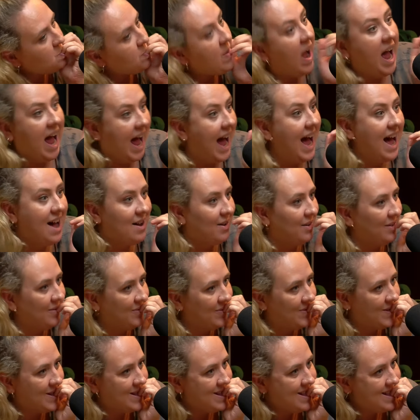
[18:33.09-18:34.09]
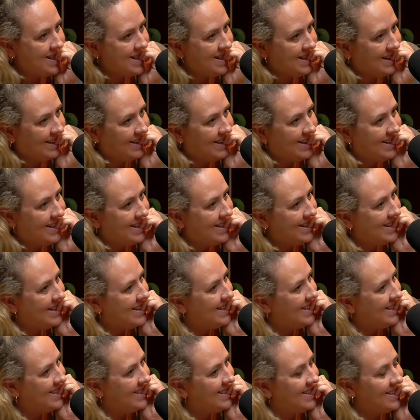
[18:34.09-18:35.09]
I have. What does he do?
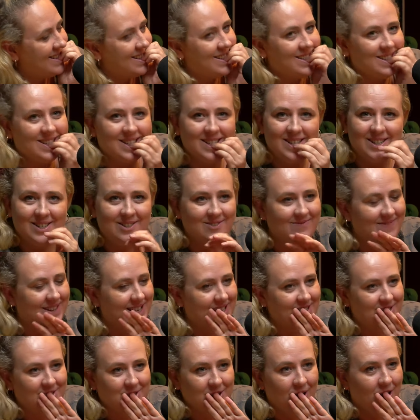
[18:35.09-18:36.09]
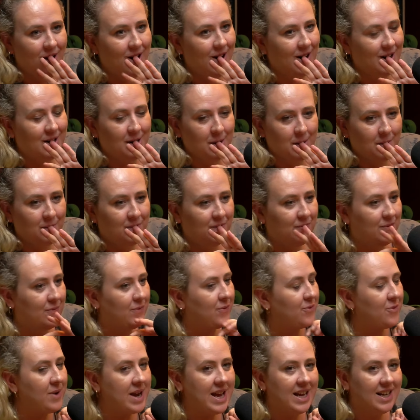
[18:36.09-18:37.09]
Oh my god,
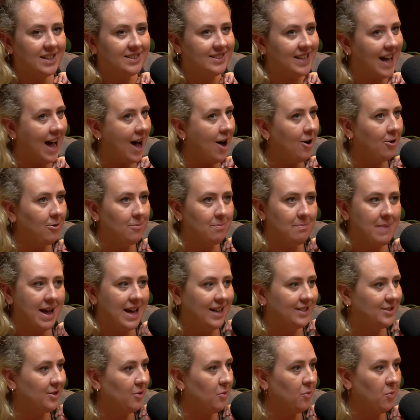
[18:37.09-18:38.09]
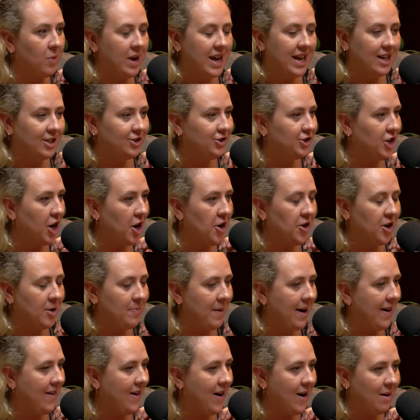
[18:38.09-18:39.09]
freaks out, makes a weird joke
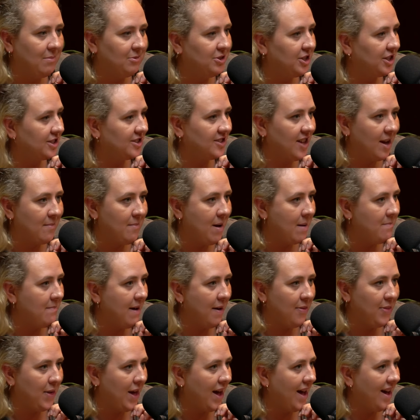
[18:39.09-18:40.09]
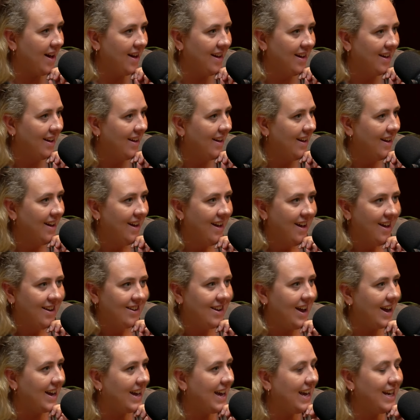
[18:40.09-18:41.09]
about how I'm just like my mother.
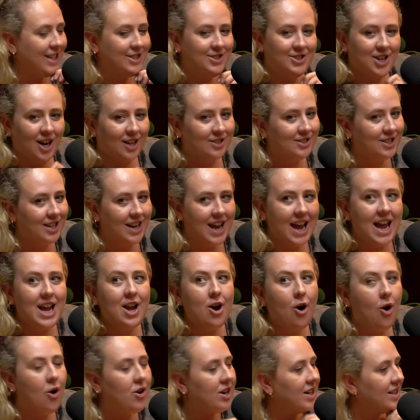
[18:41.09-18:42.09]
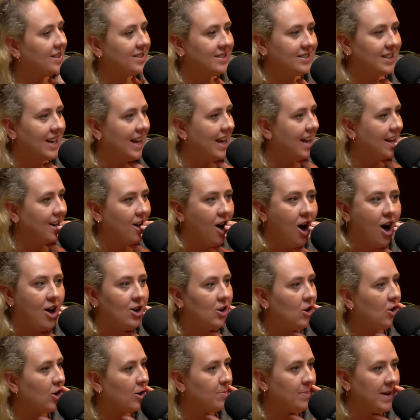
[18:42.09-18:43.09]
Like he does it. He oh, honestly oh, can't
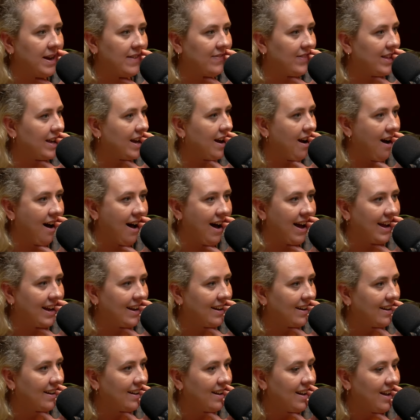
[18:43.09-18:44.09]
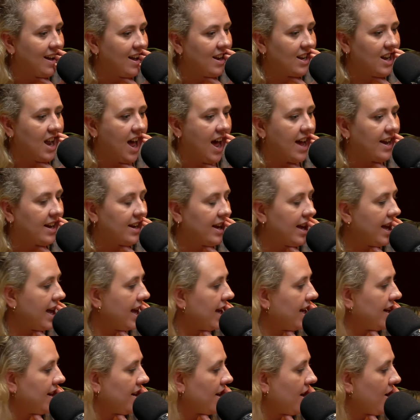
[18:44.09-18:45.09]
oh, look me in the like eye. That. Like
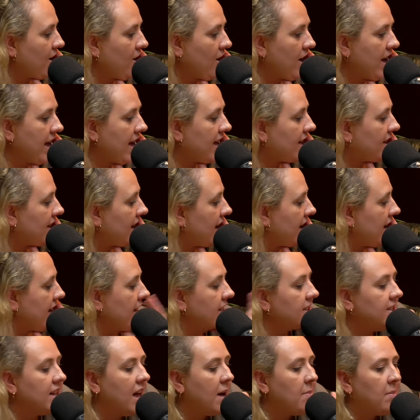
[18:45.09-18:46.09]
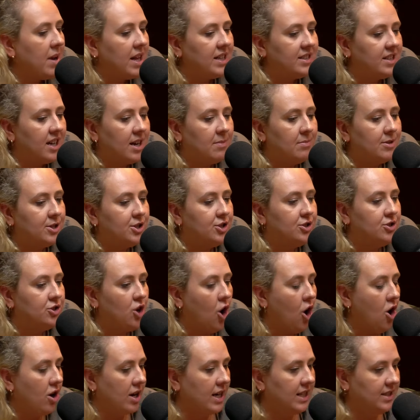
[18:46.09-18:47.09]
he, it, it, I'm like, it's like I'm a
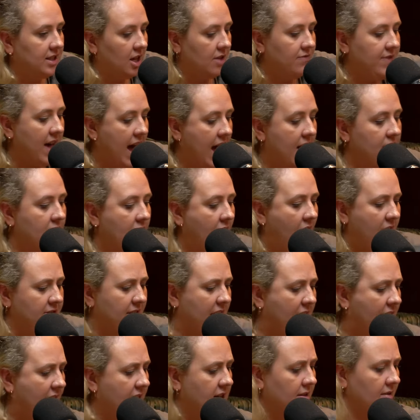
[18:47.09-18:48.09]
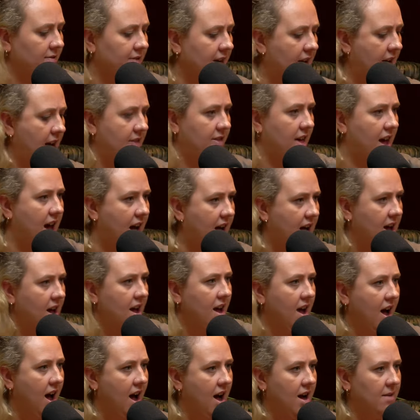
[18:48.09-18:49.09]
dog, and he's like there, there, there, there,
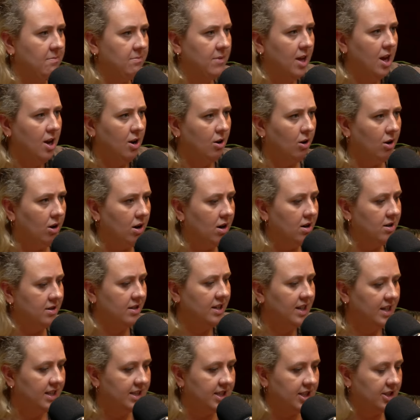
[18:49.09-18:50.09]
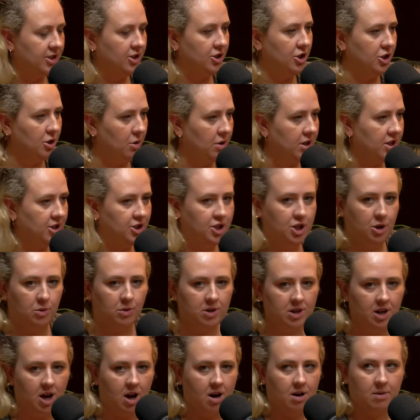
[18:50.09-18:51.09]
Um, oh, do you want, do you
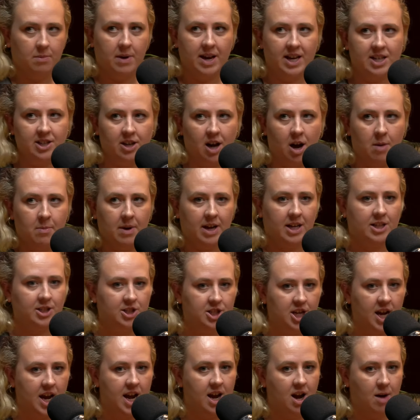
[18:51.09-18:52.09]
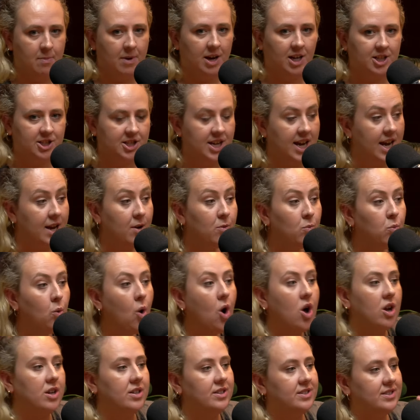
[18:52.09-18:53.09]
want? I'll make, my I'll make a tea, I'll make a tea.
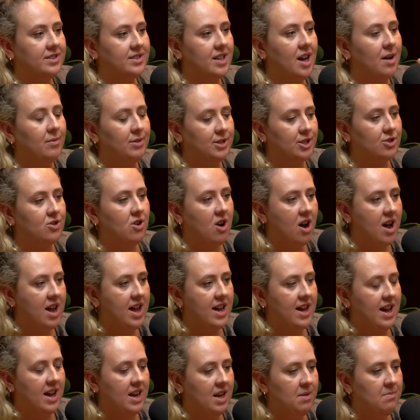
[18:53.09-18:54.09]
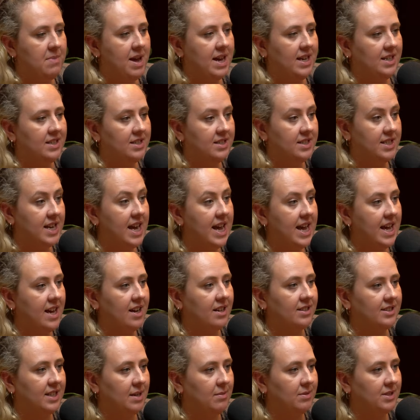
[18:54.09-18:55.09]
Once I was crying, and he made a tea
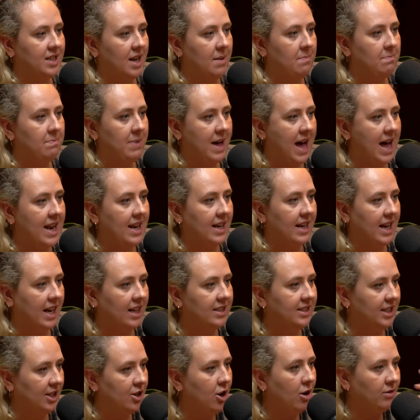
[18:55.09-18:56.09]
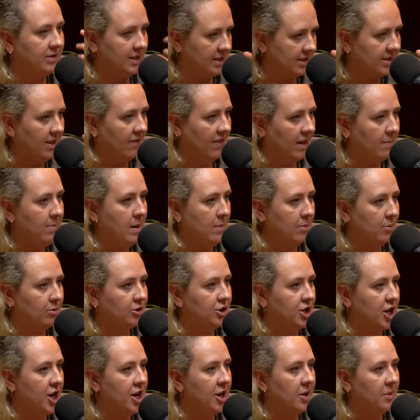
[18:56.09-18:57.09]
because he was like panicking because he knows it's something people
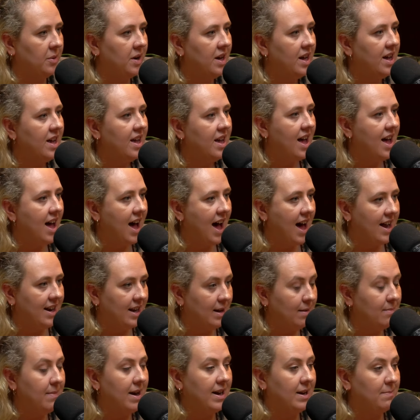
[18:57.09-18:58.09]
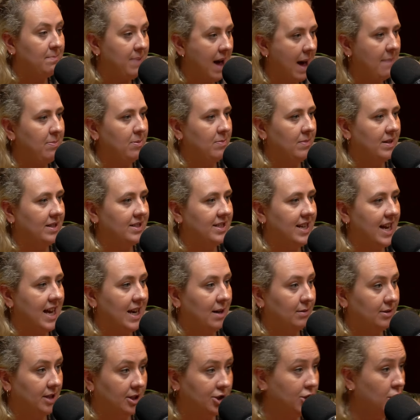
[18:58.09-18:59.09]
do, and he made a peppermint tea, and he
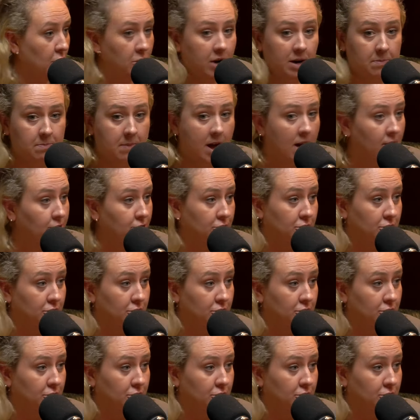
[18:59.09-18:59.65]
was like, "Do you need milk?